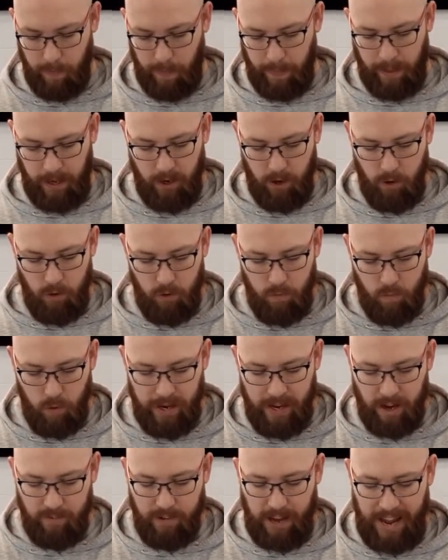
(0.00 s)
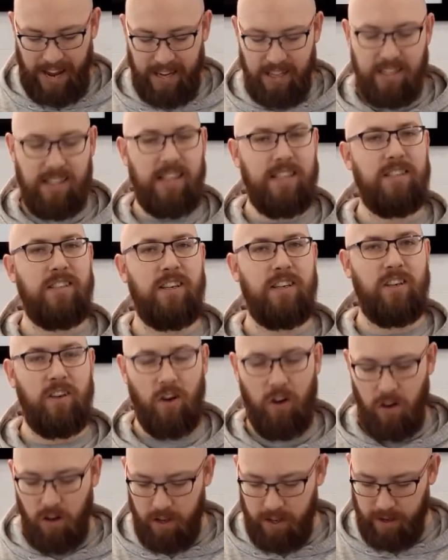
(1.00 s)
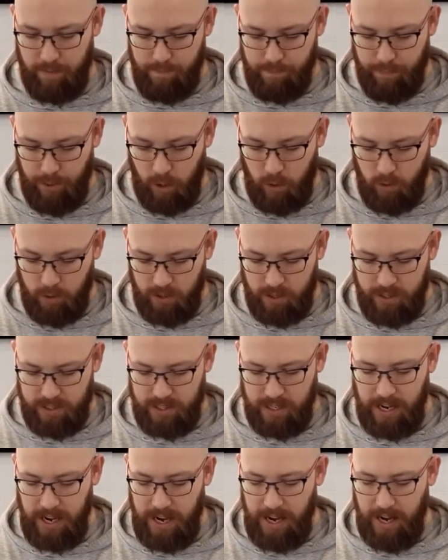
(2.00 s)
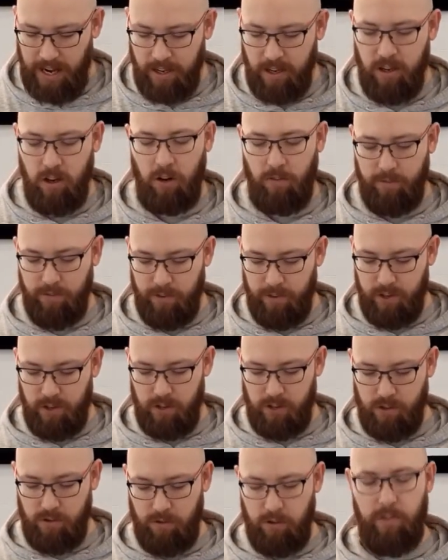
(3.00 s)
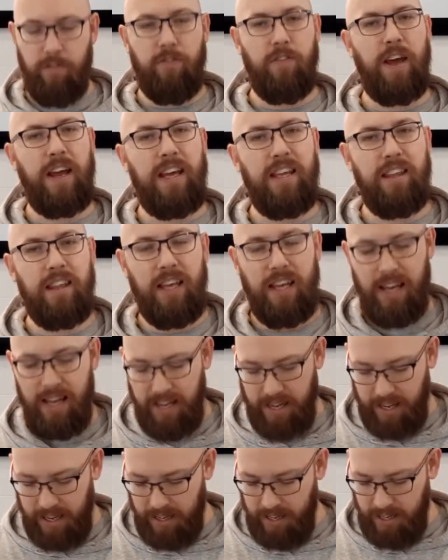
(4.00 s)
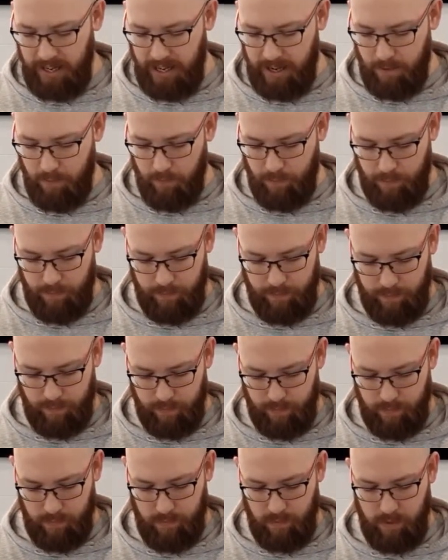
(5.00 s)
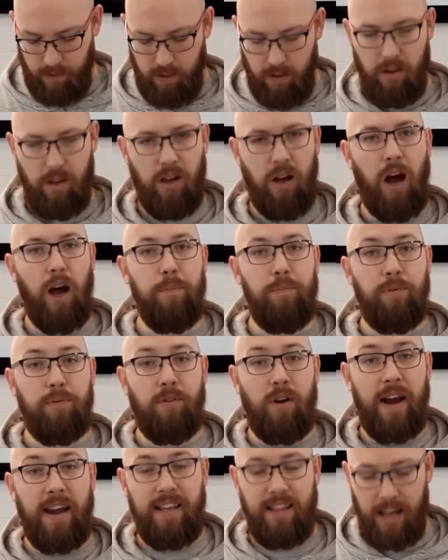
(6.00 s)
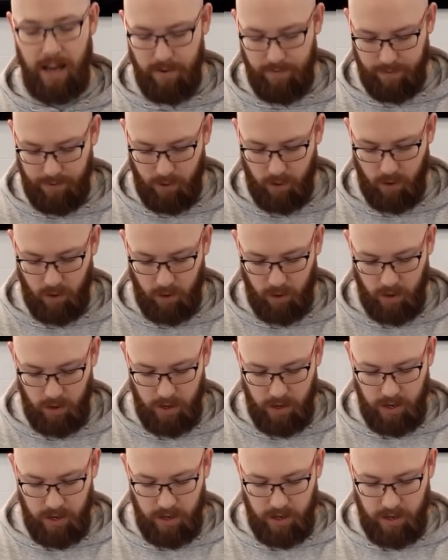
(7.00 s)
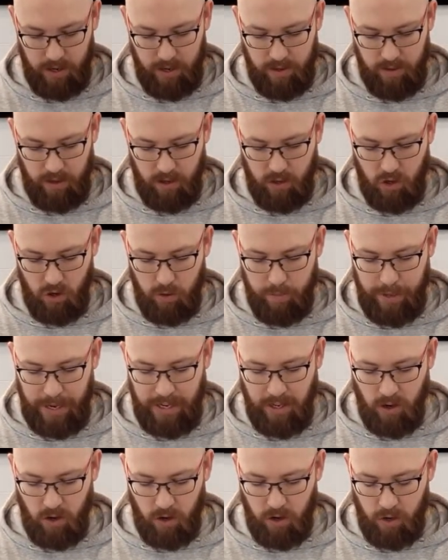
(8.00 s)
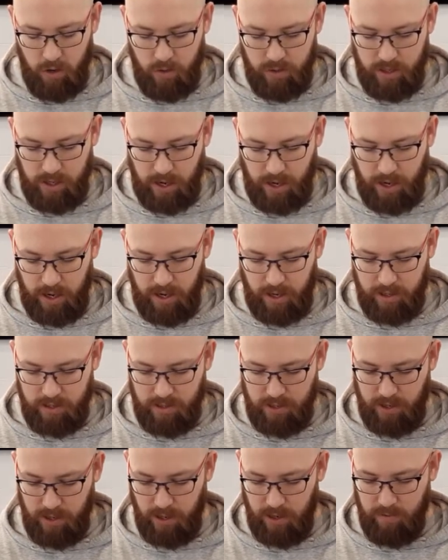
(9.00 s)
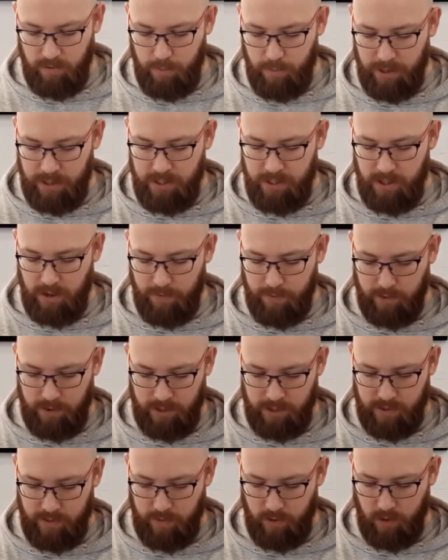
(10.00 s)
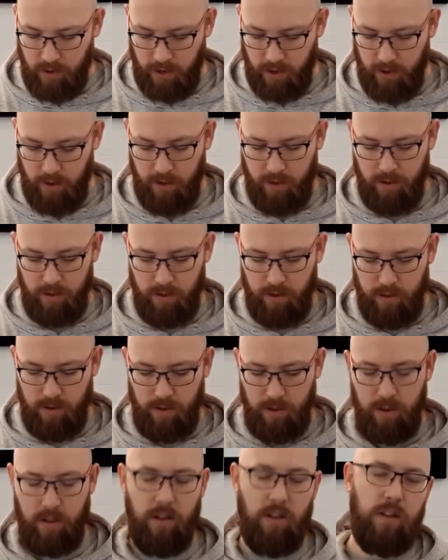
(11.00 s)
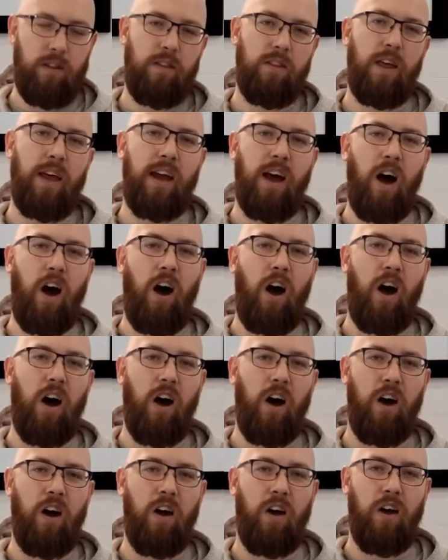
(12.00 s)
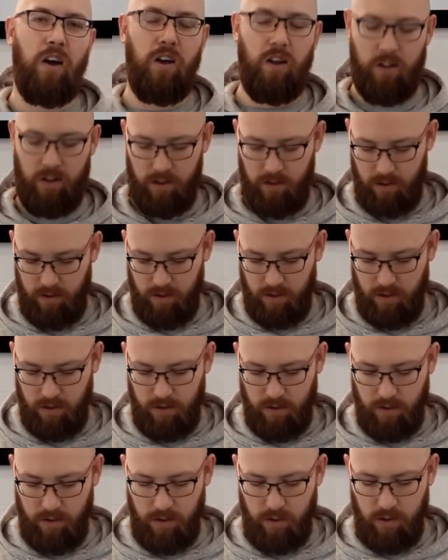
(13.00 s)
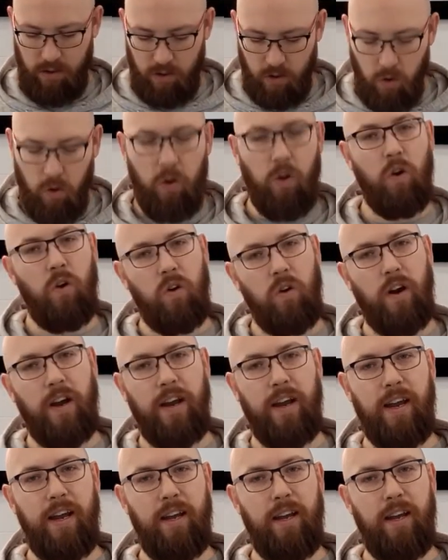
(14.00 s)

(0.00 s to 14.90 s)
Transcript: in whom we have access to God in boldness and confidence through faith in him. I pray, therefore, that you may not lose heart over my sufferings for you. They are your glory.